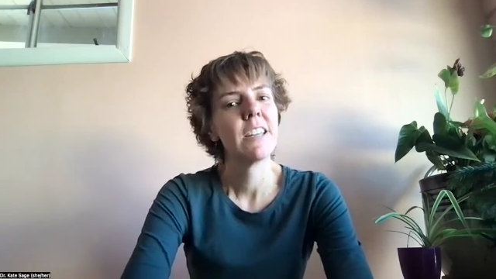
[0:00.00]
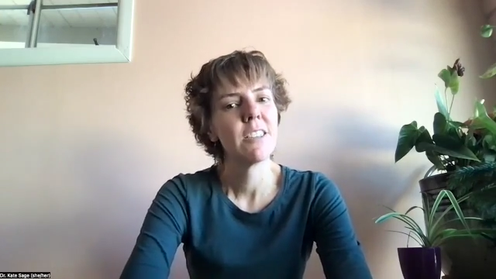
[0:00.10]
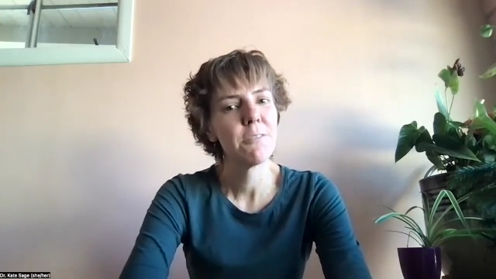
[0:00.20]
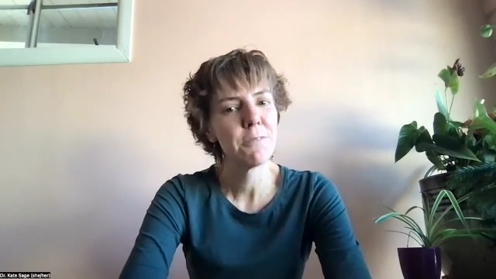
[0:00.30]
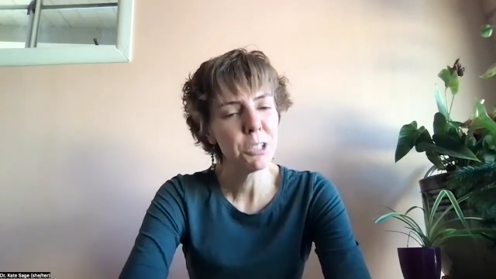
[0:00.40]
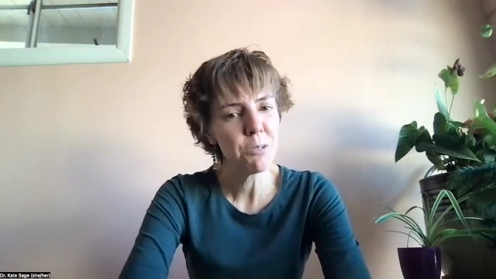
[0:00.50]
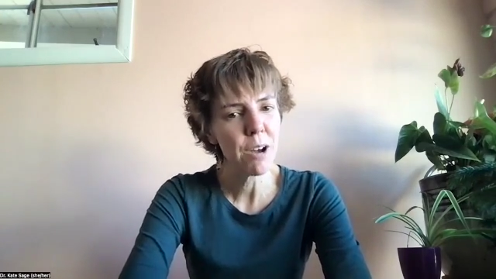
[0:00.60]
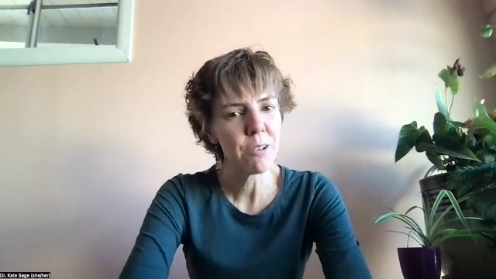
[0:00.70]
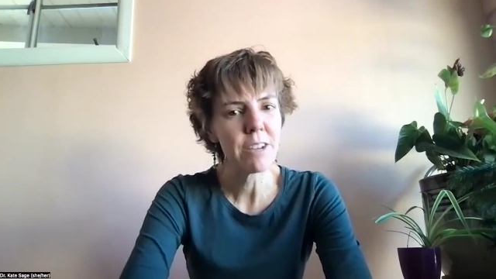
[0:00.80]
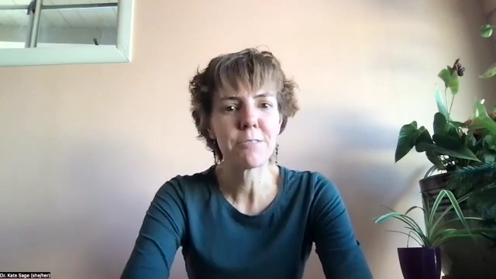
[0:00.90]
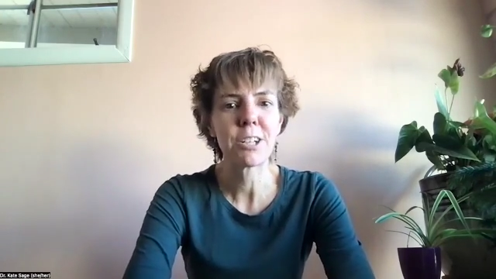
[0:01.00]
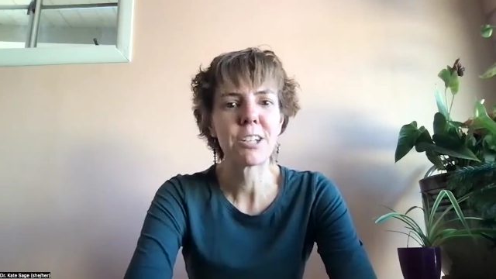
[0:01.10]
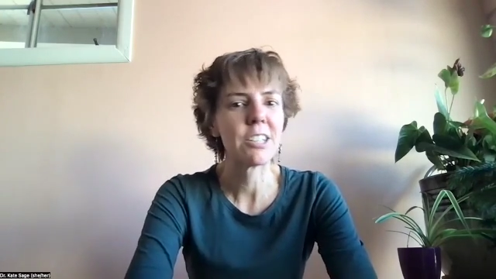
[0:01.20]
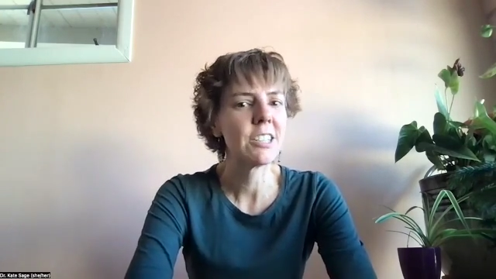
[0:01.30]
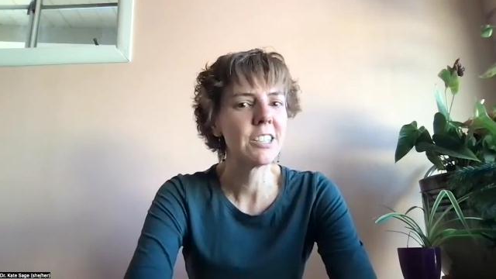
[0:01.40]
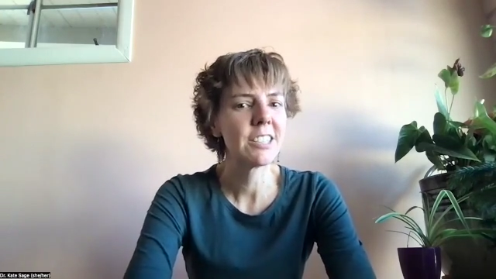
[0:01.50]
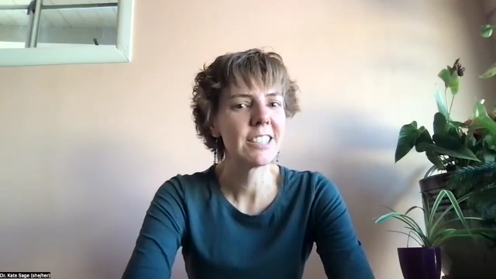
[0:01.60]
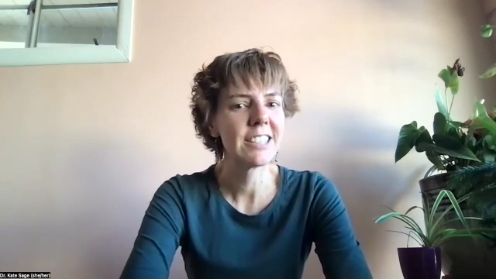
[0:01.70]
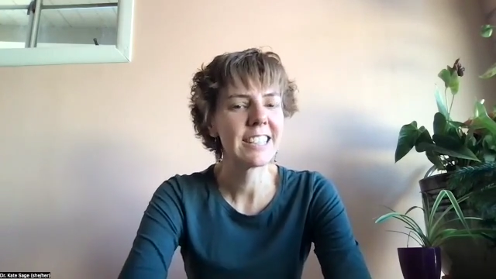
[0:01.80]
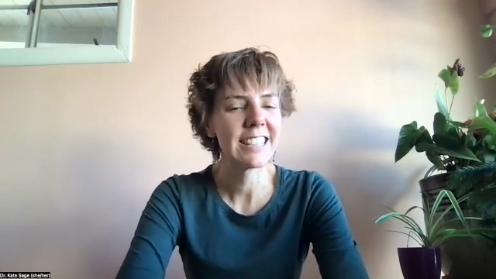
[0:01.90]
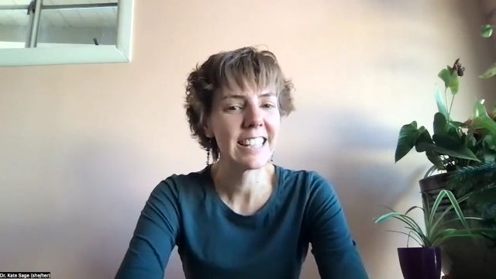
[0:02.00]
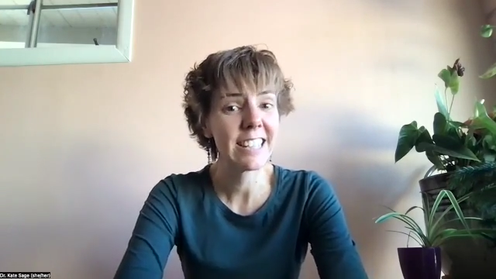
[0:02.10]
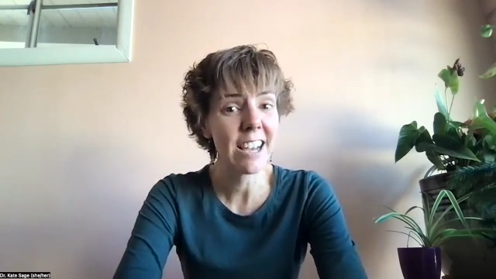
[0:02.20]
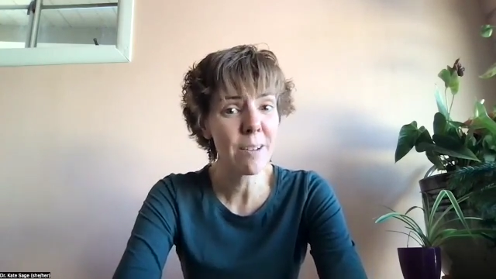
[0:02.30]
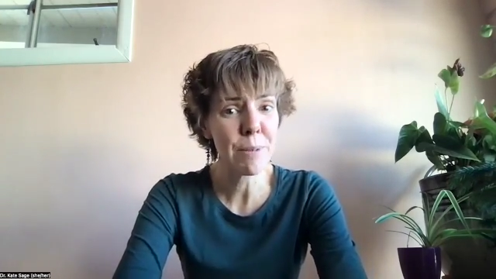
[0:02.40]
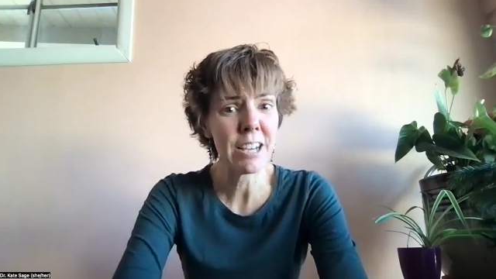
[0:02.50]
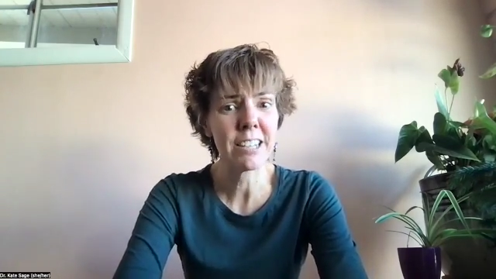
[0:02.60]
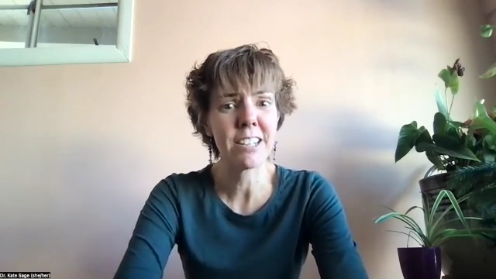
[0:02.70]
The flu, however, can come on